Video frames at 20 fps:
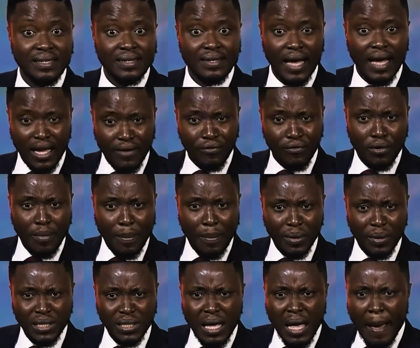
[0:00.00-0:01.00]
Are you following my
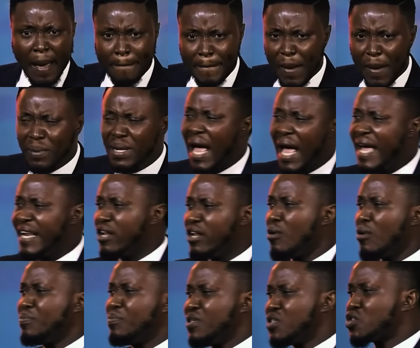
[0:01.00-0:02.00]
point? People that ended
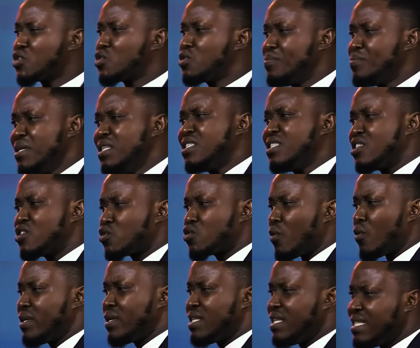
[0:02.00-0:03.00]
up being
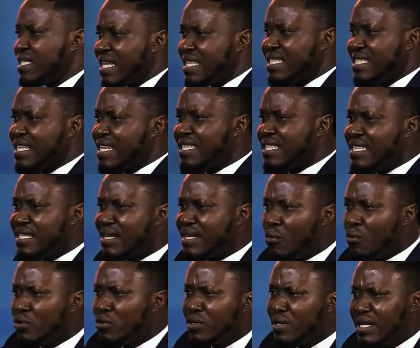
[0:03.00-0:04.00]
destroyed, they
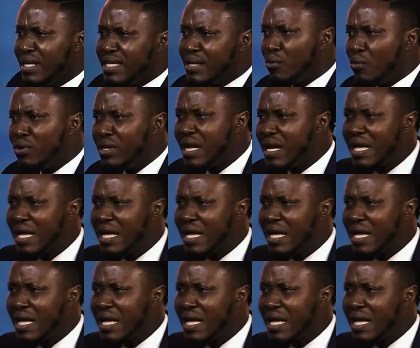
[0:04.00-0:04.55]
wouldn't